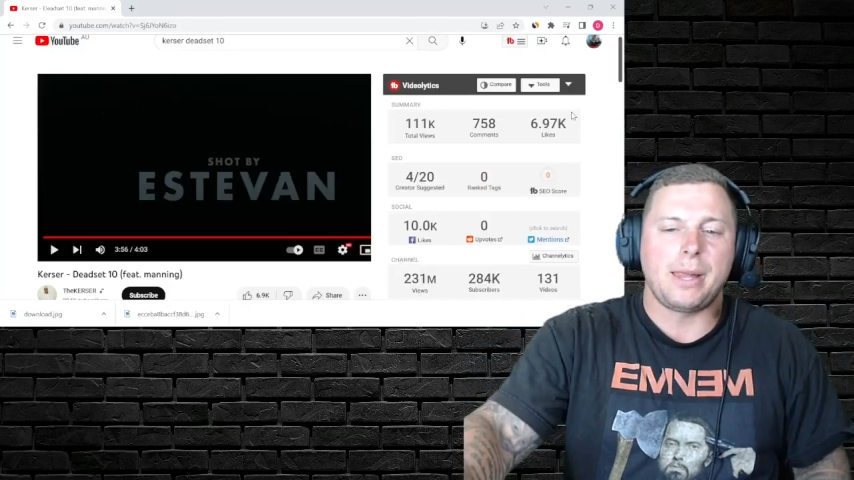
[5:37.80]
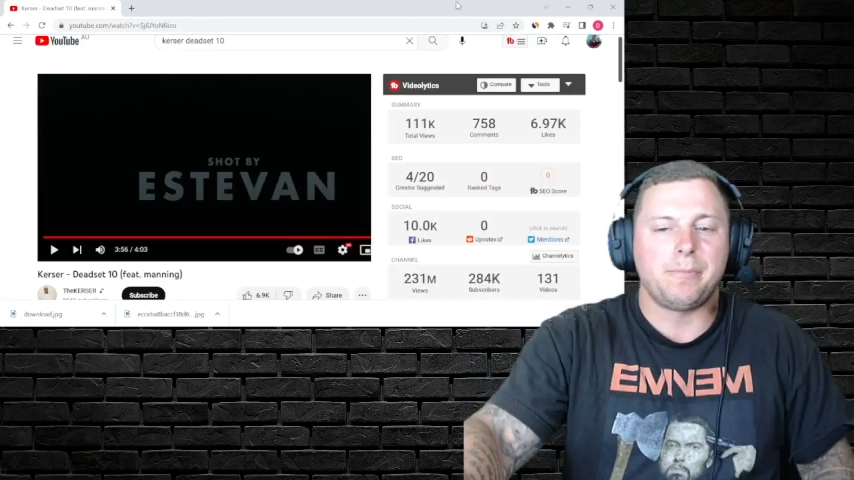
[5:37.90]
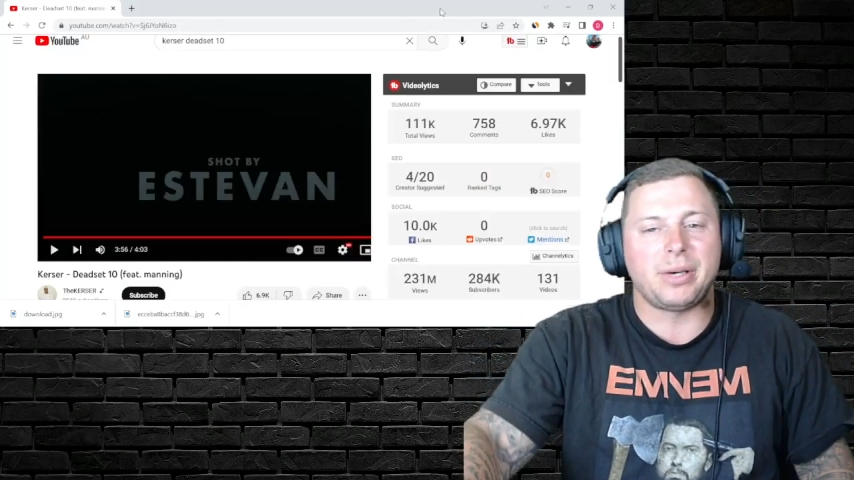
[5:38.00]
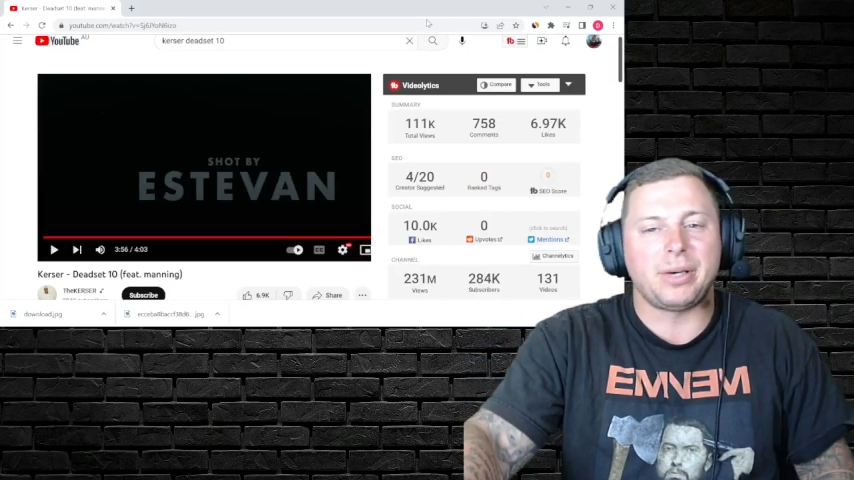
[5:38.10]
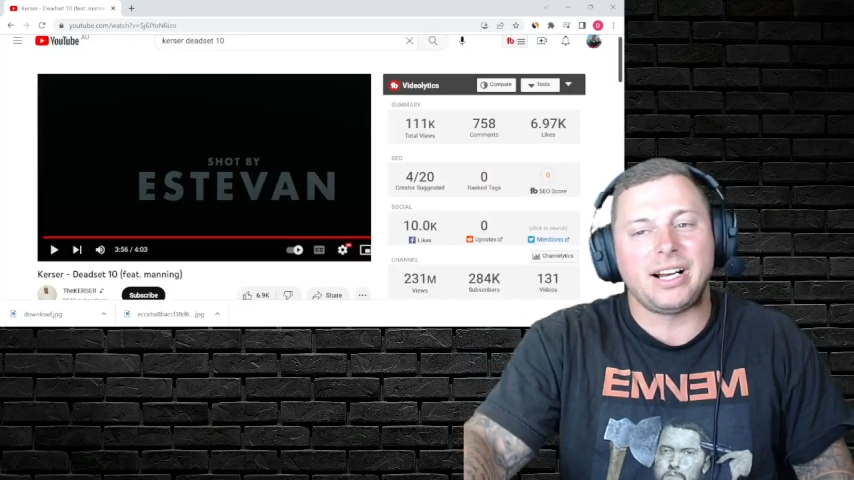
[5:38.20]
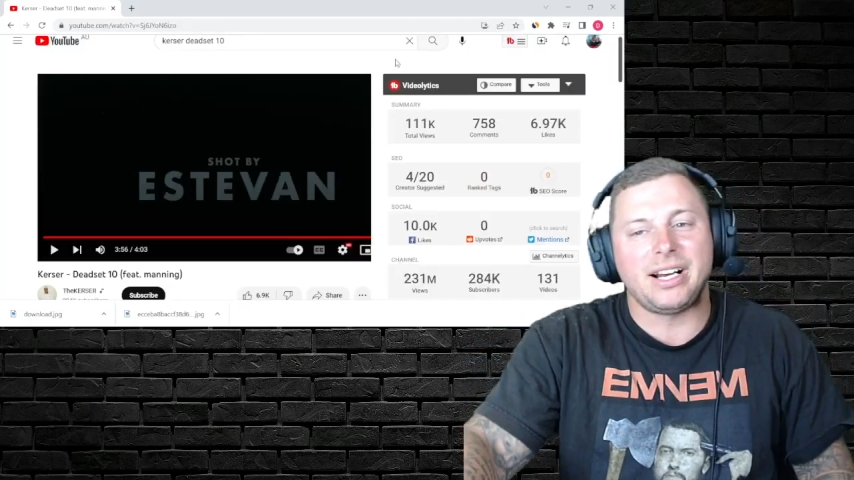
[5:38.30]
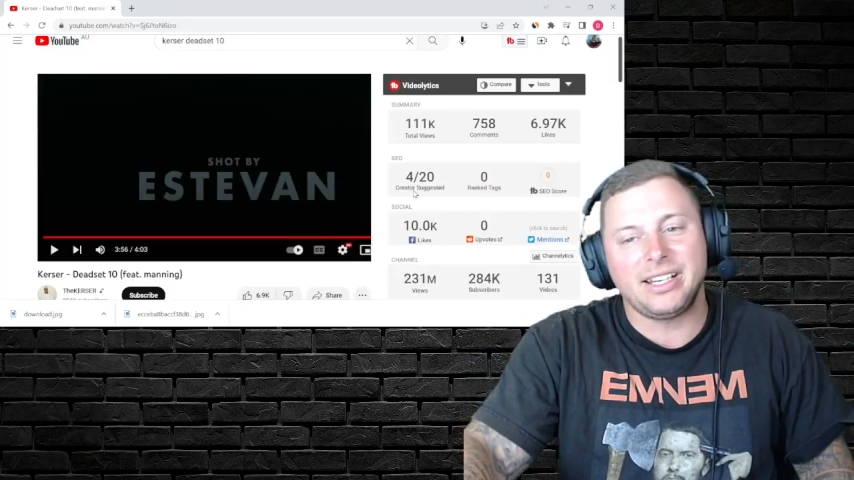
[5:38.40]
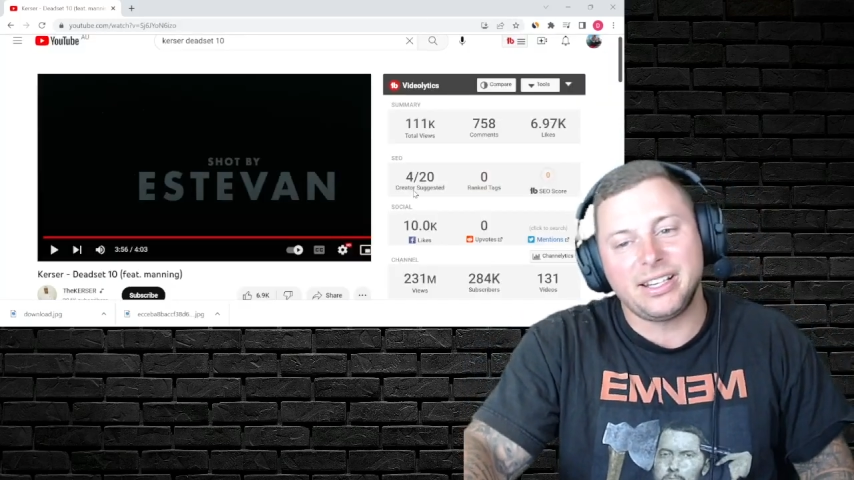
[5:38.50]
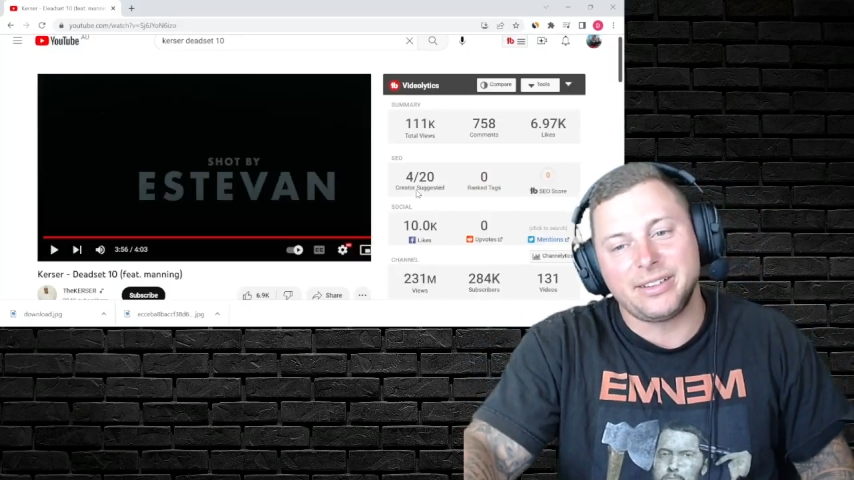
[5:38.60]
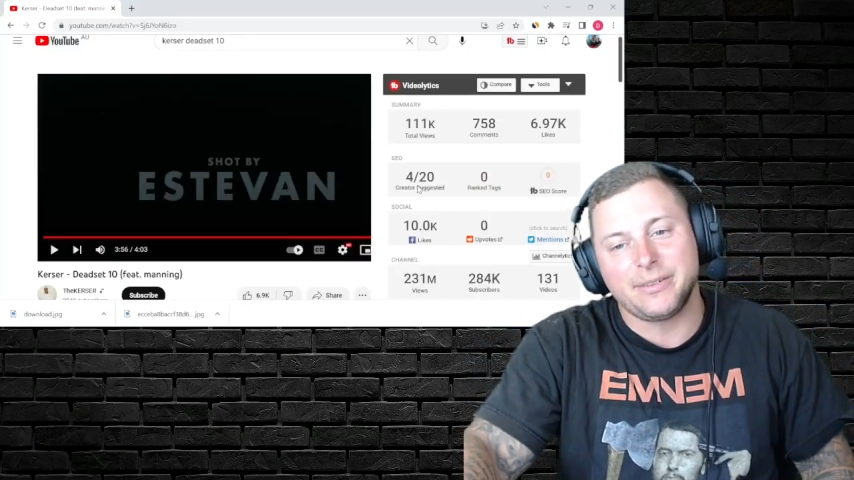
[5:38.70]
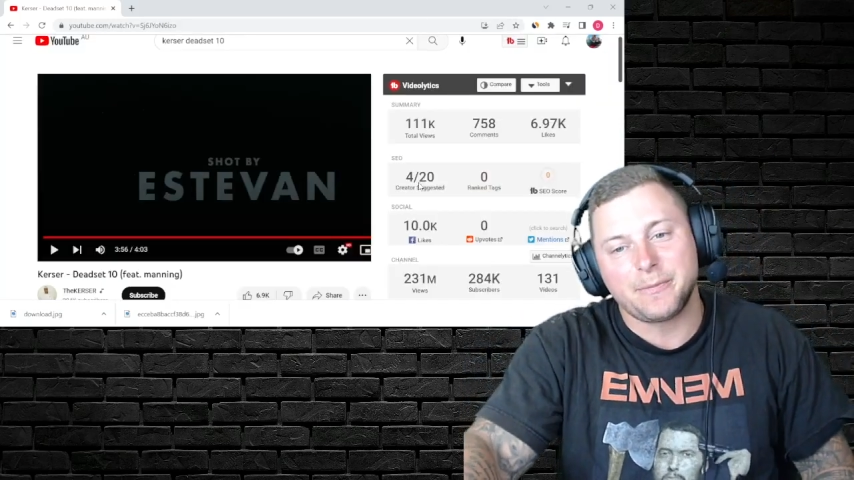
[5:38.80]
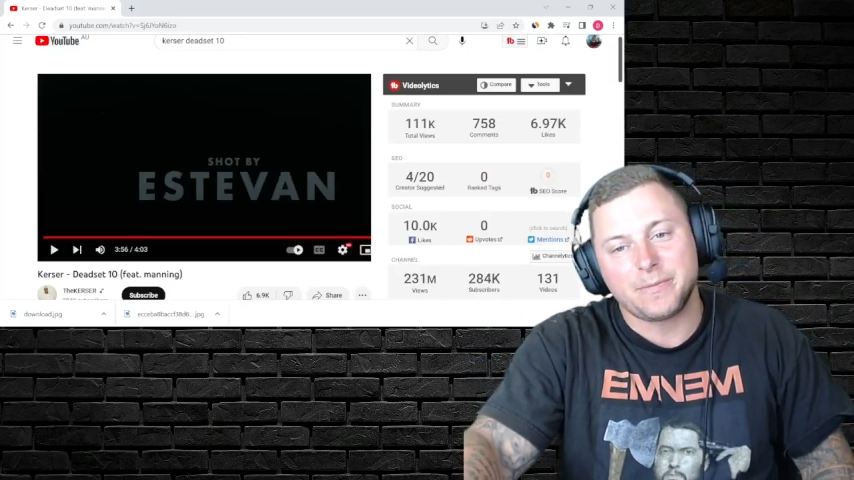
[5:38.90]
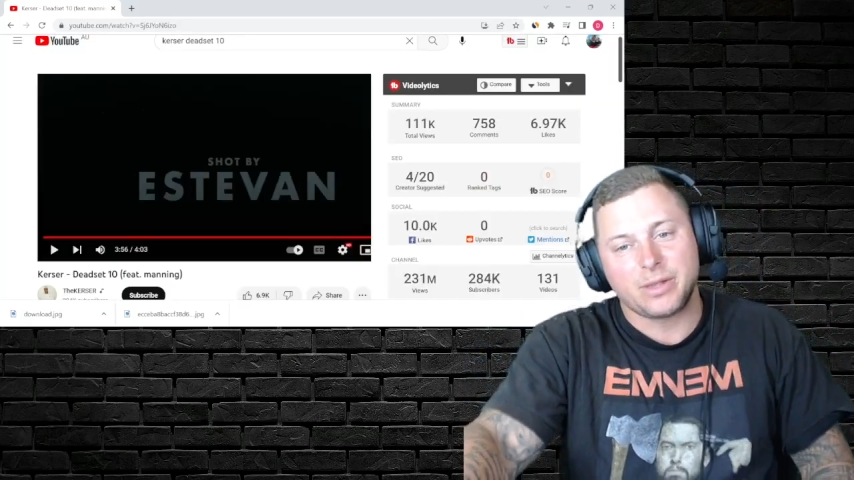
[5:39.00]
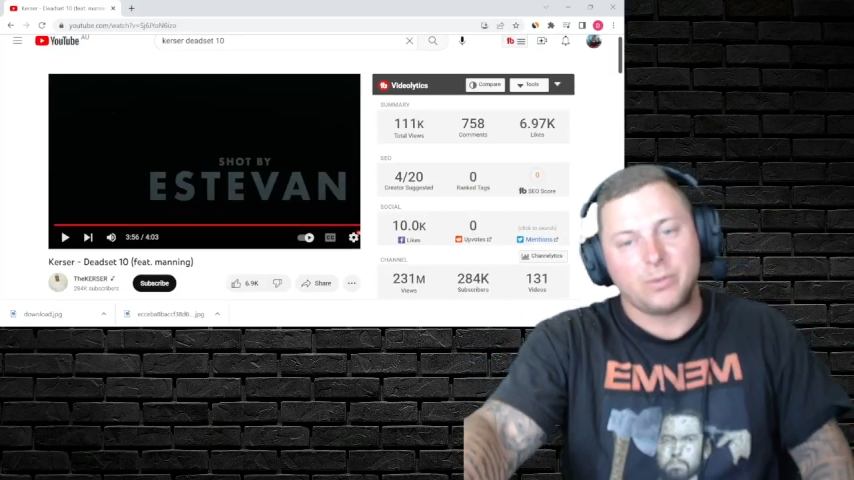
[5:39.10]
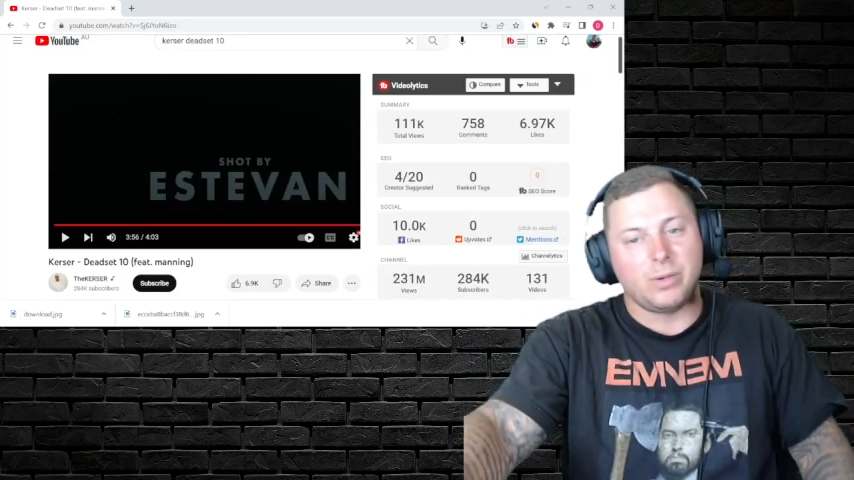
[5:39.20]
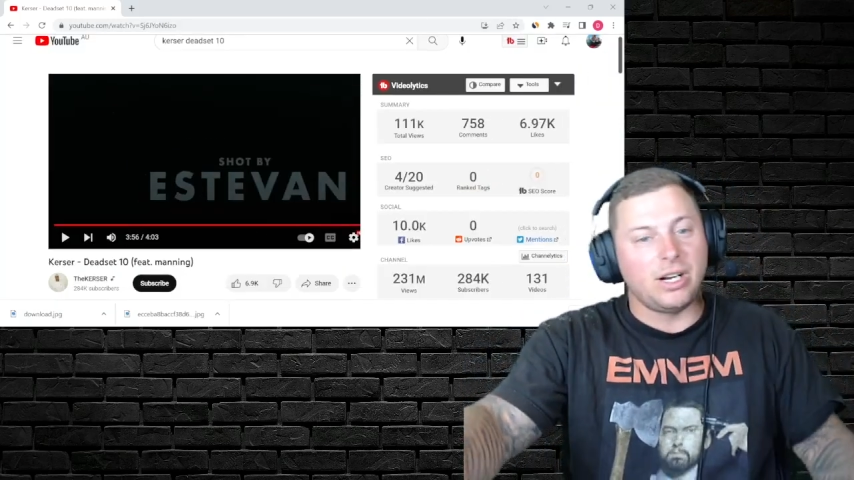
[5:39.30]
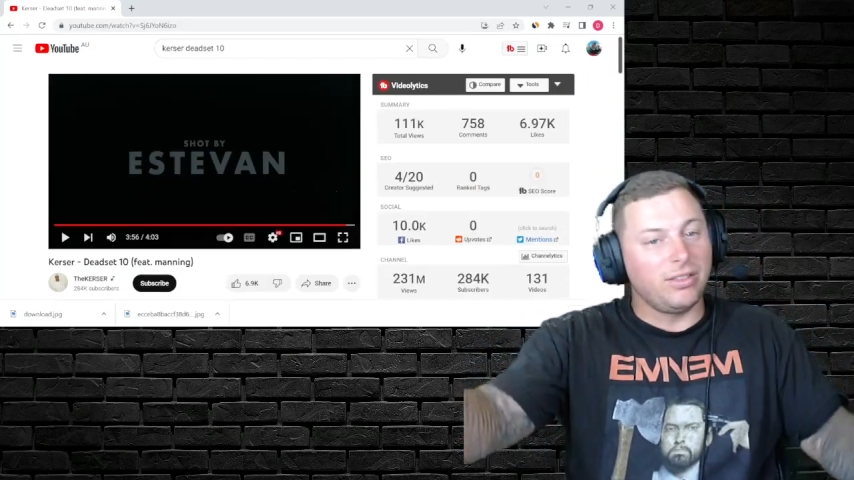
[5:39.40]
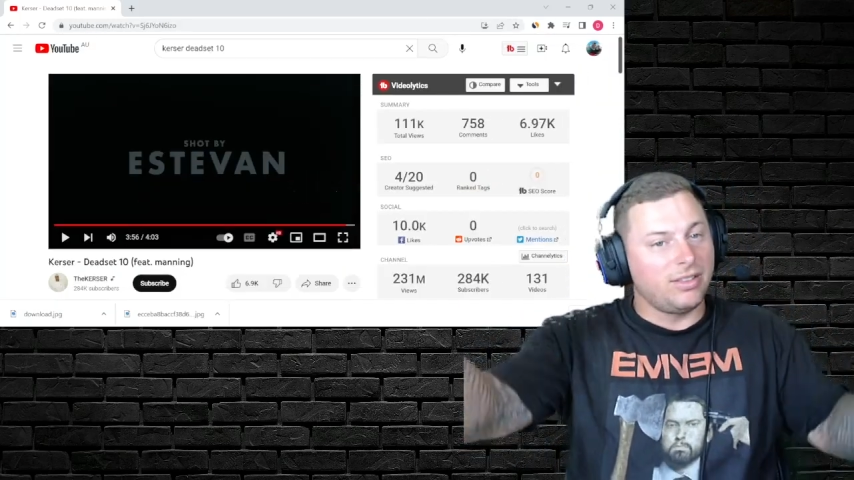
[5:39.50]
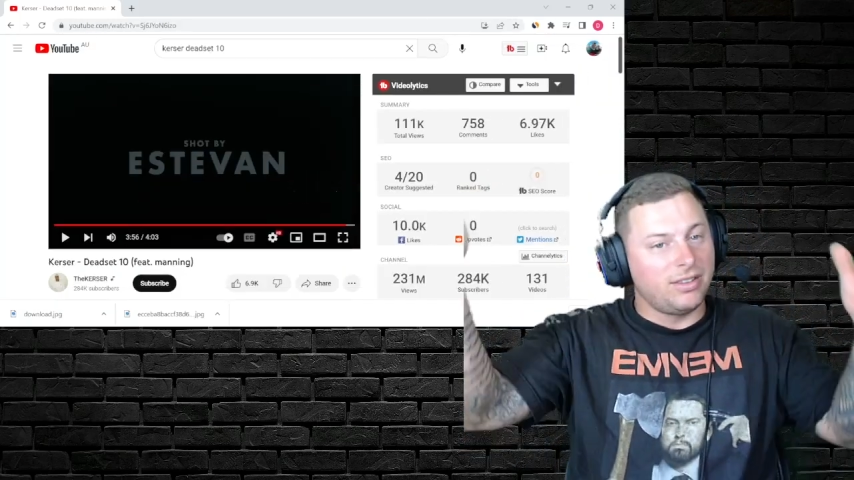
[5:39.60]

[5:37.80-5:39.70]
But yeah, well,